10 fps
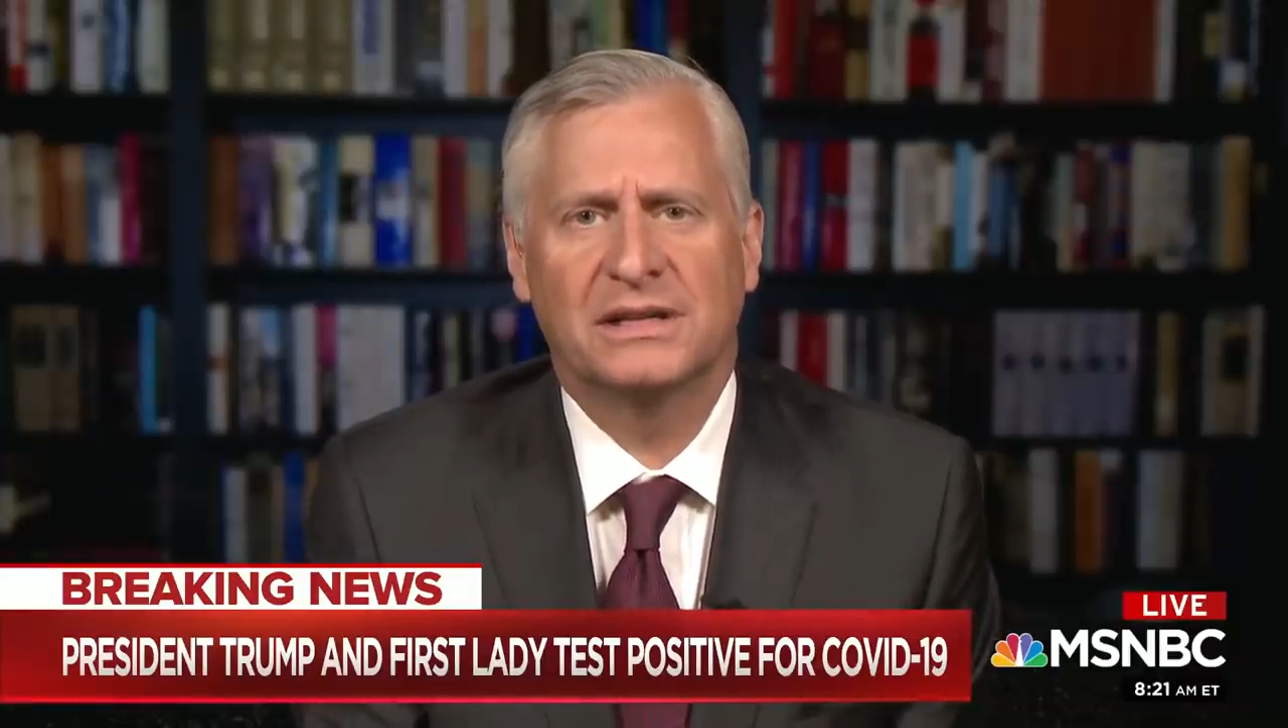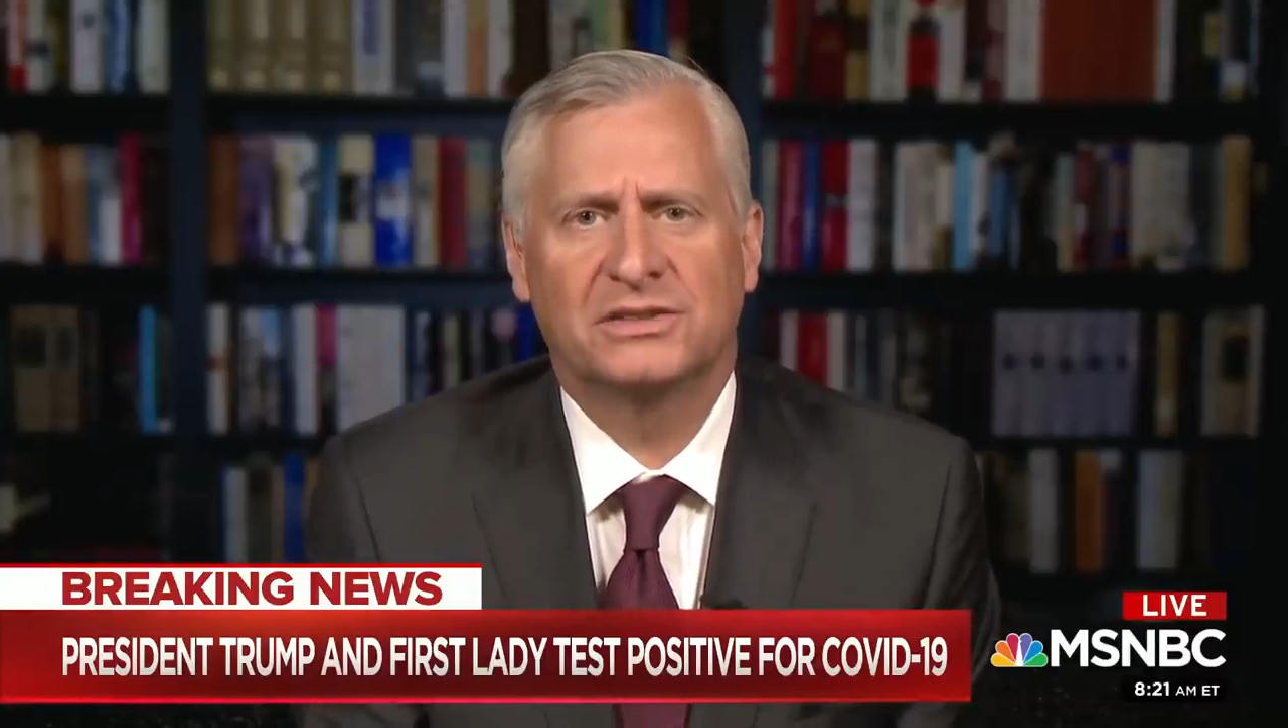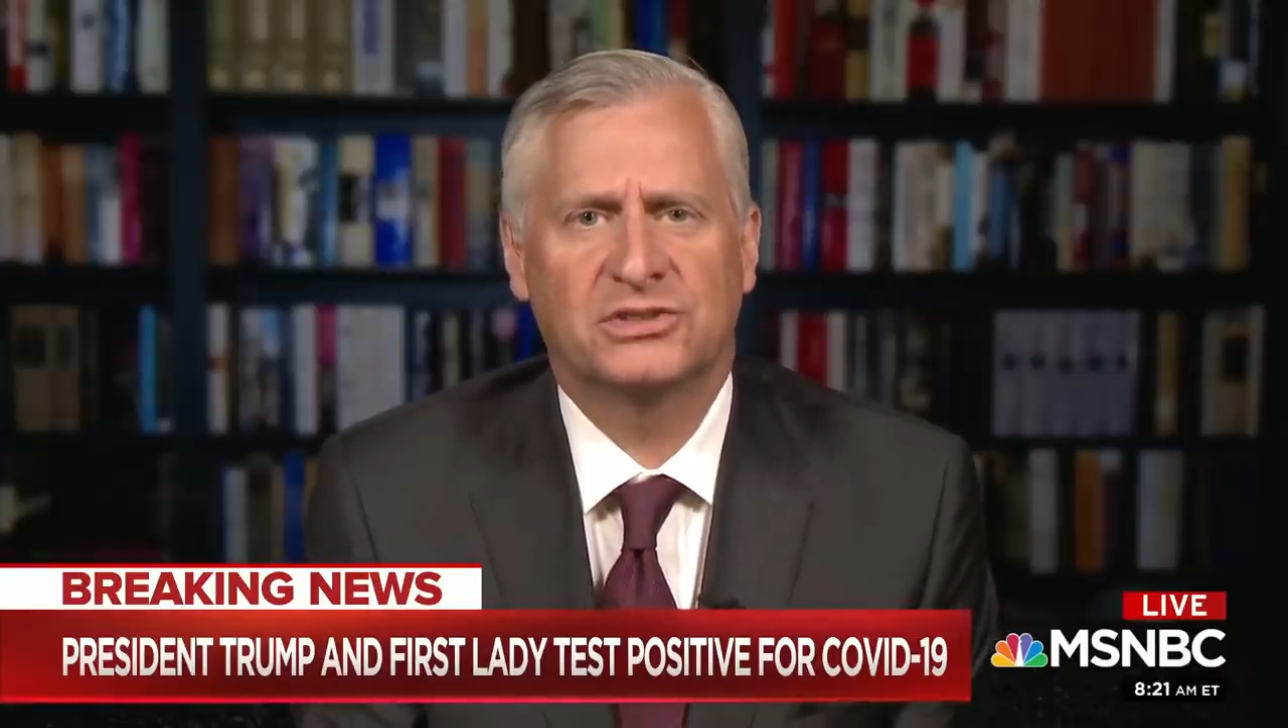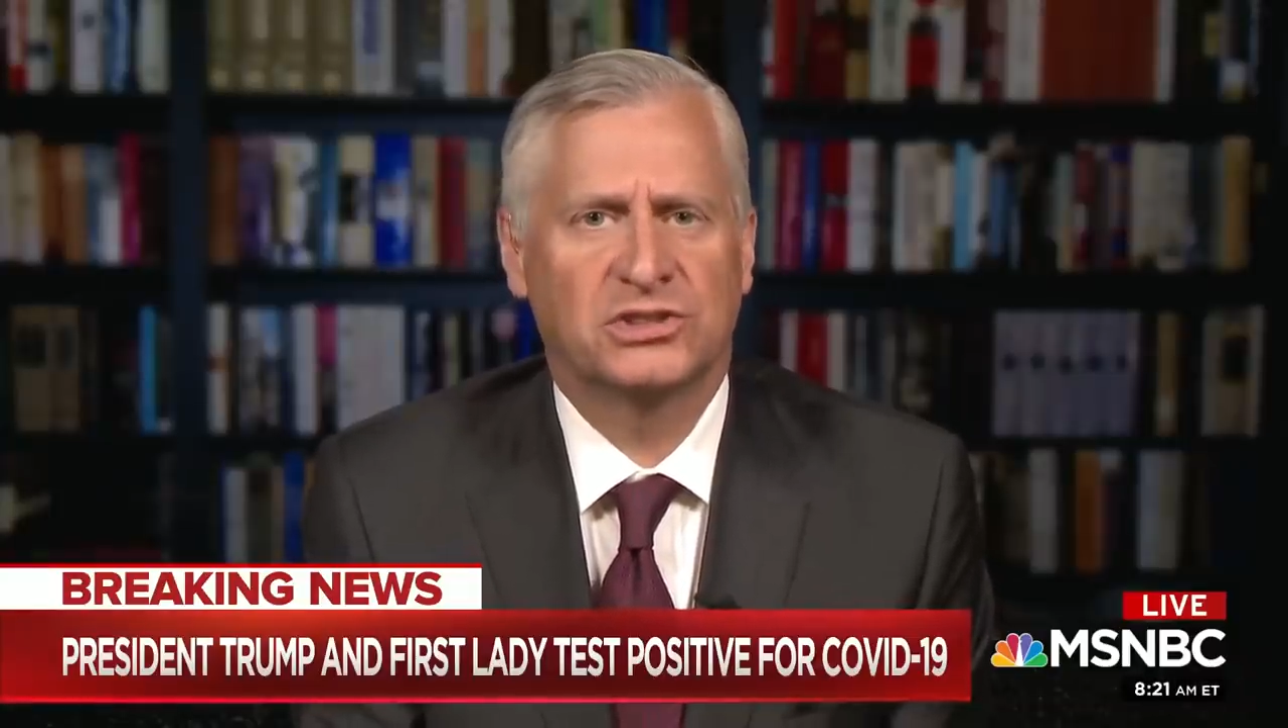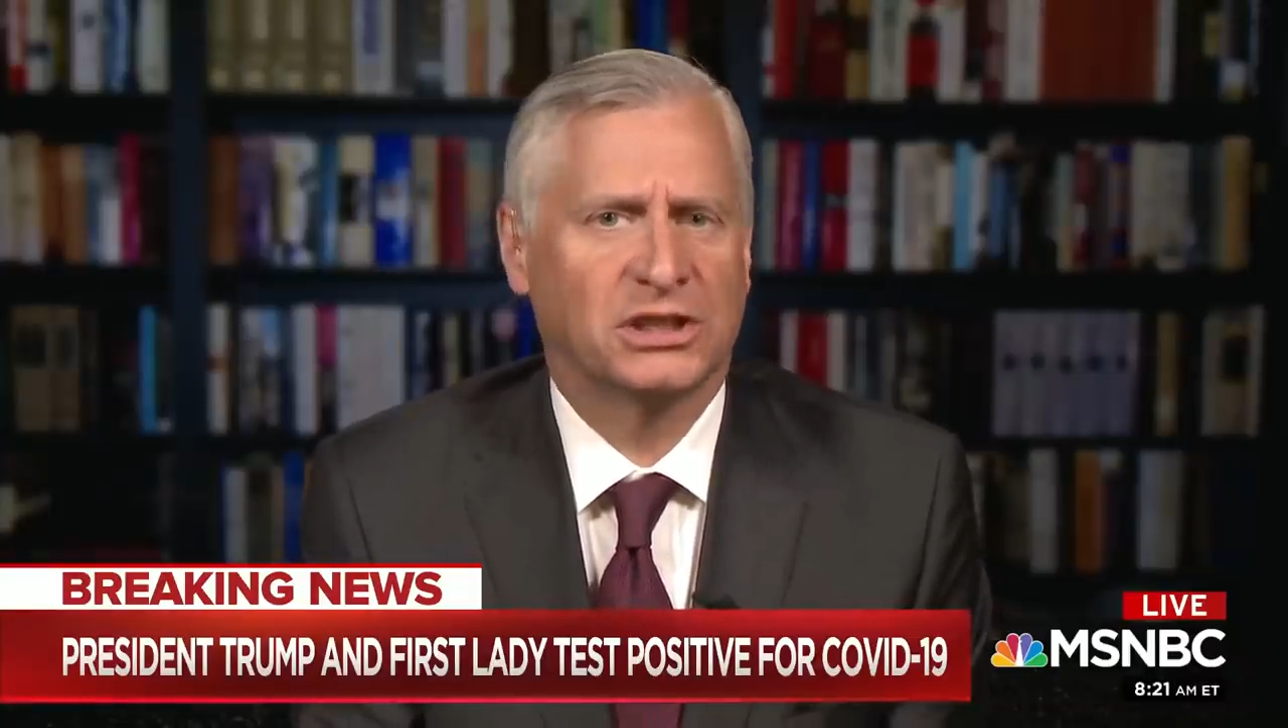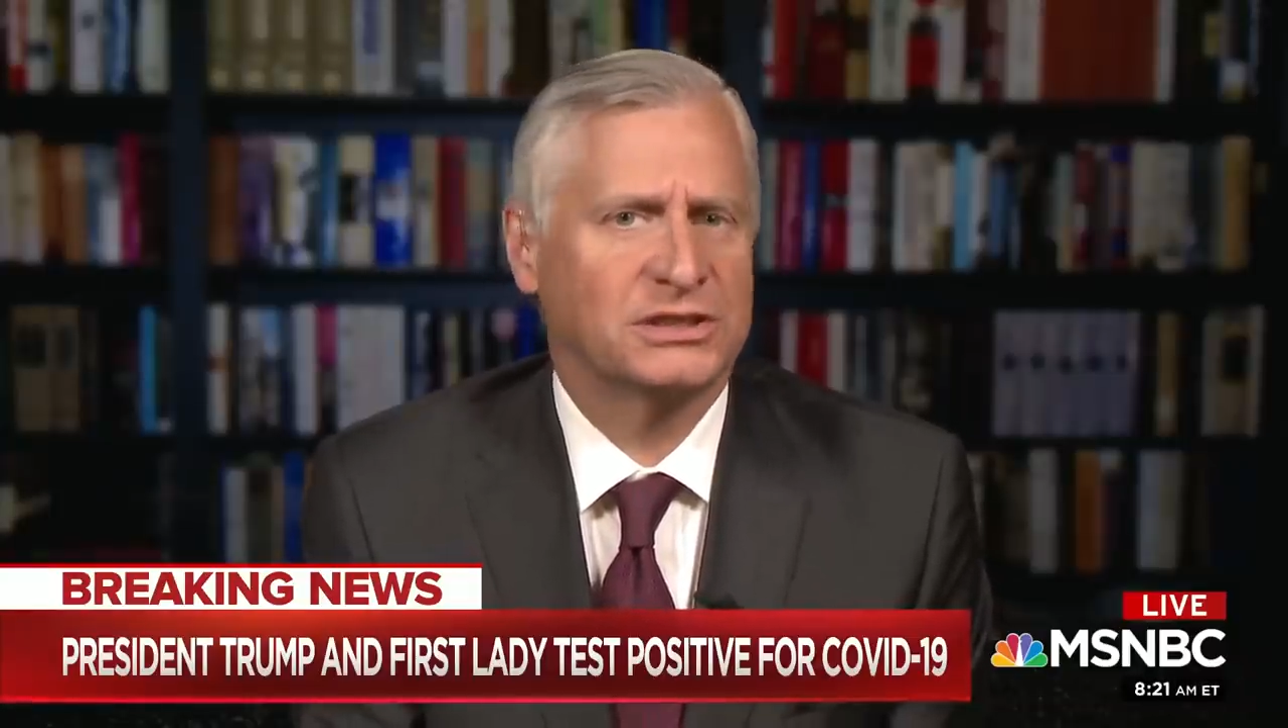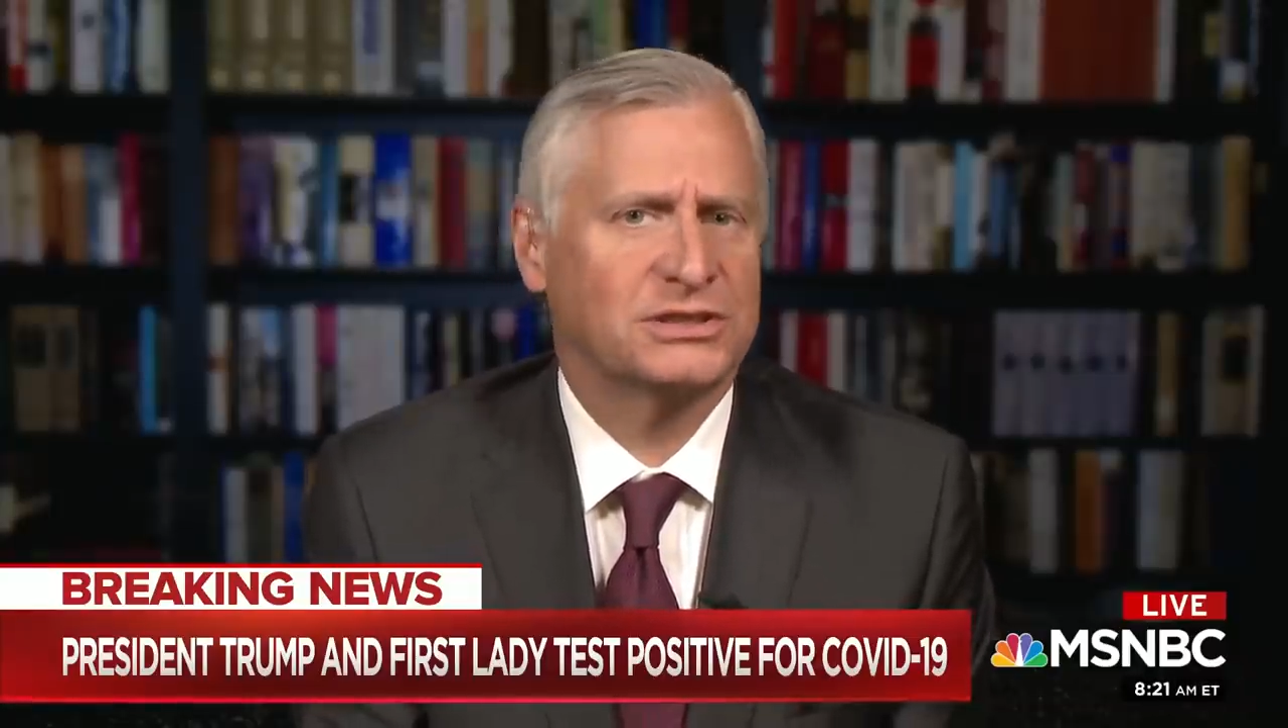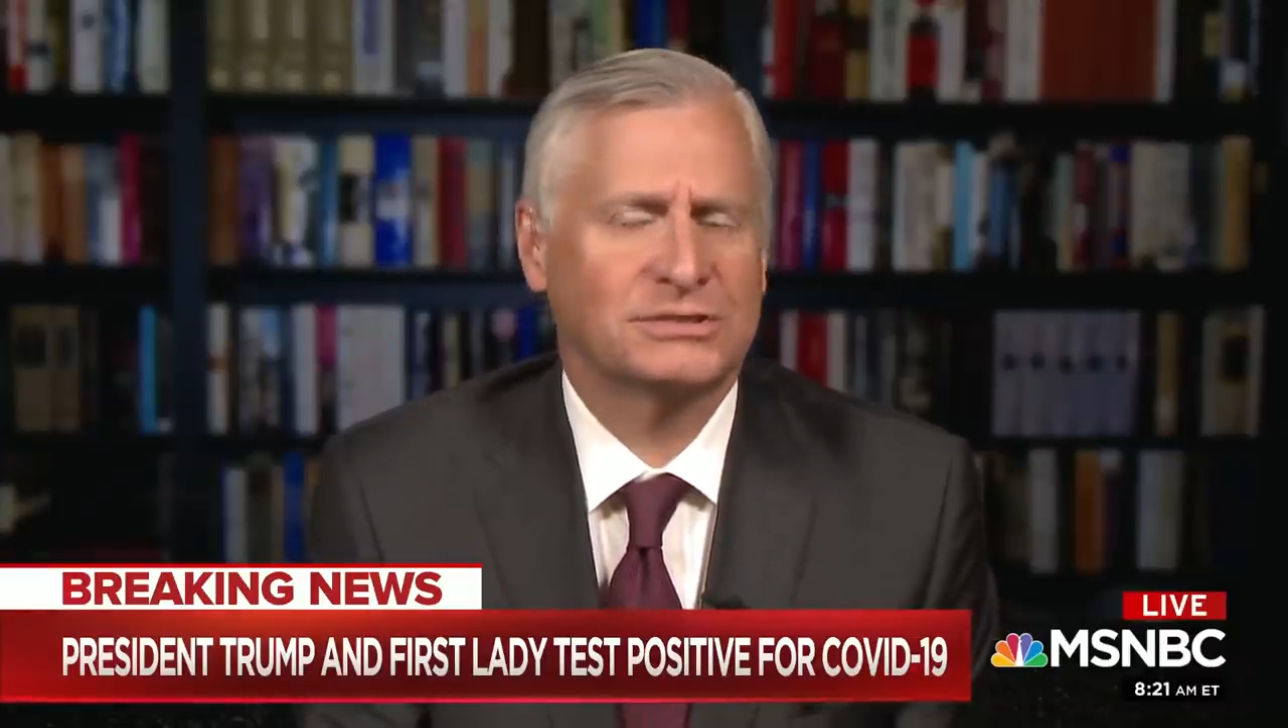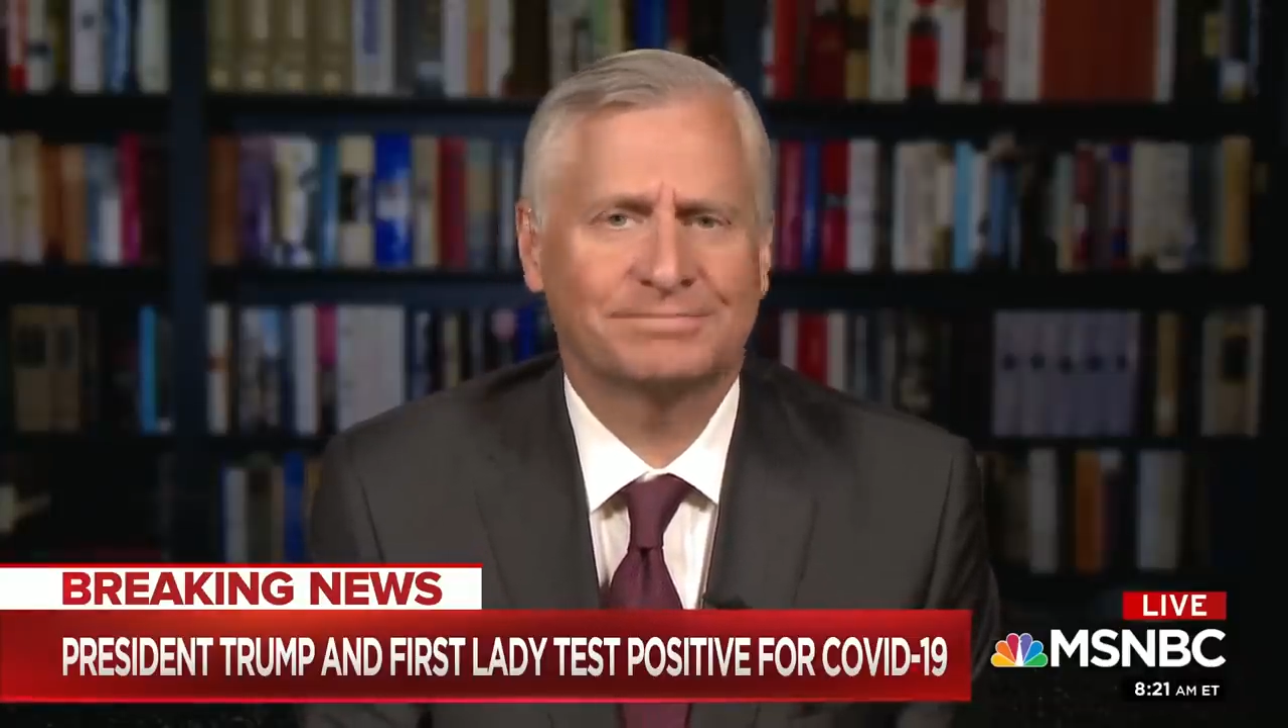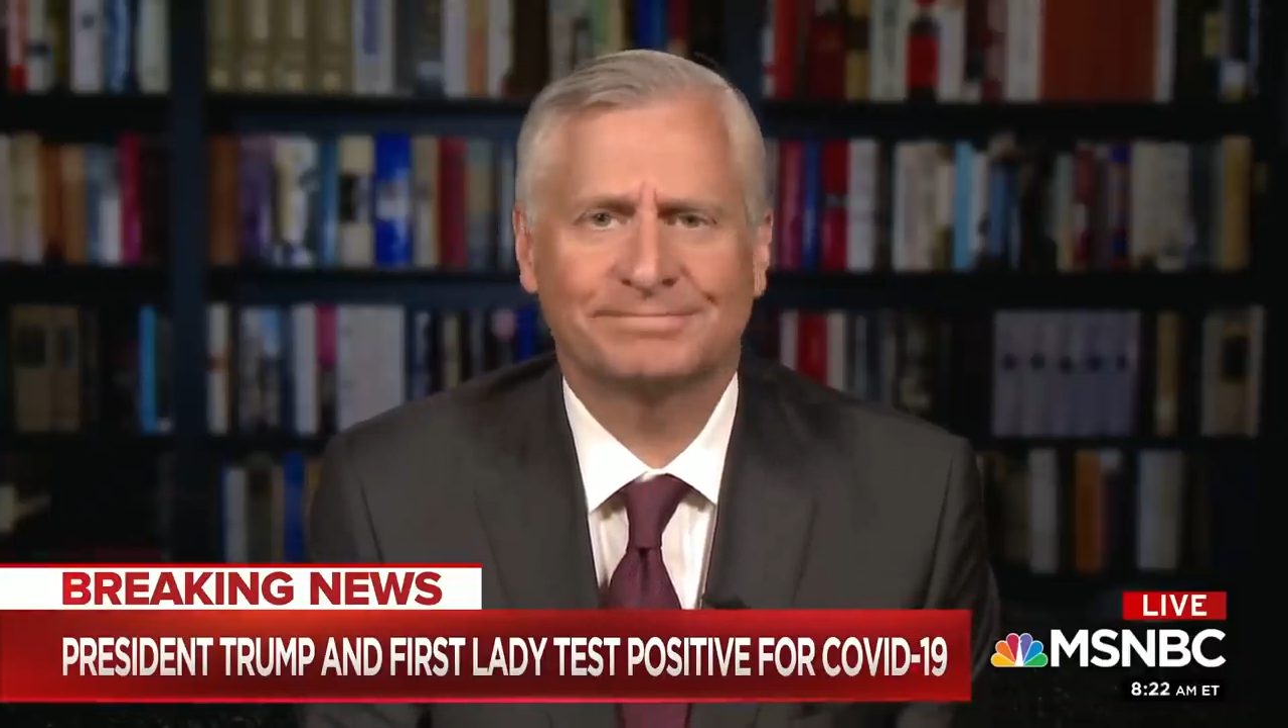it's
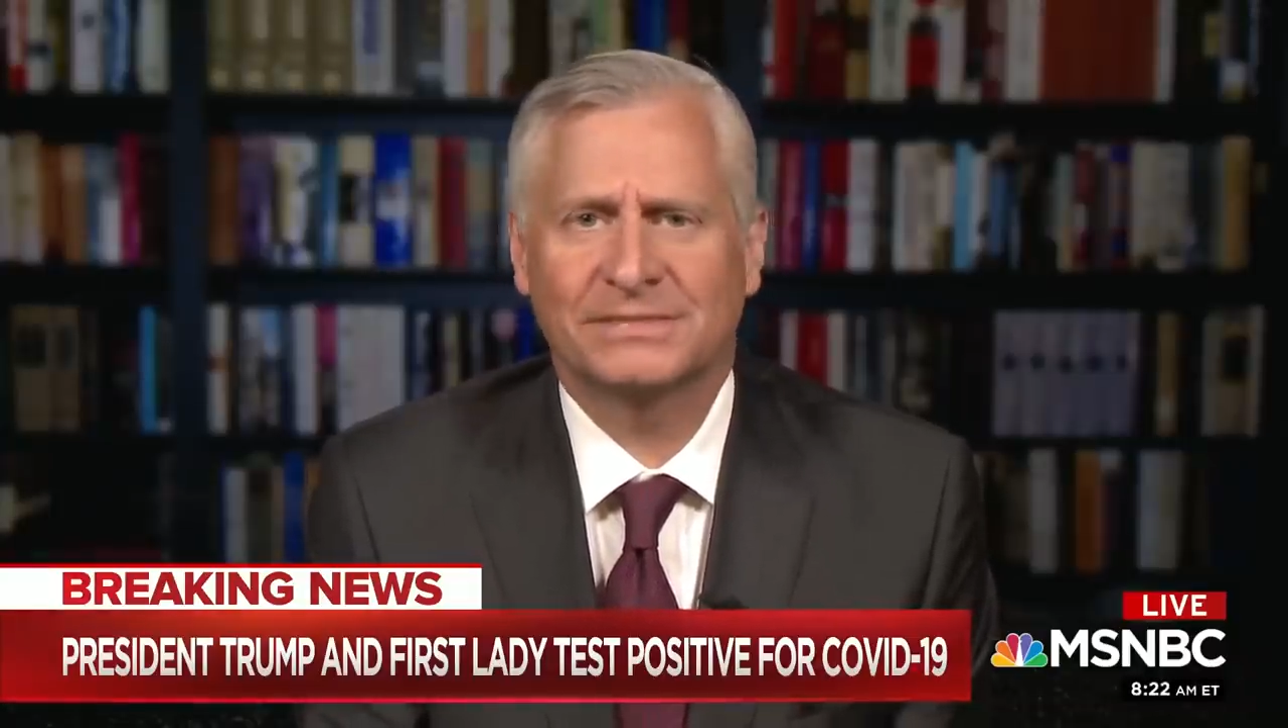just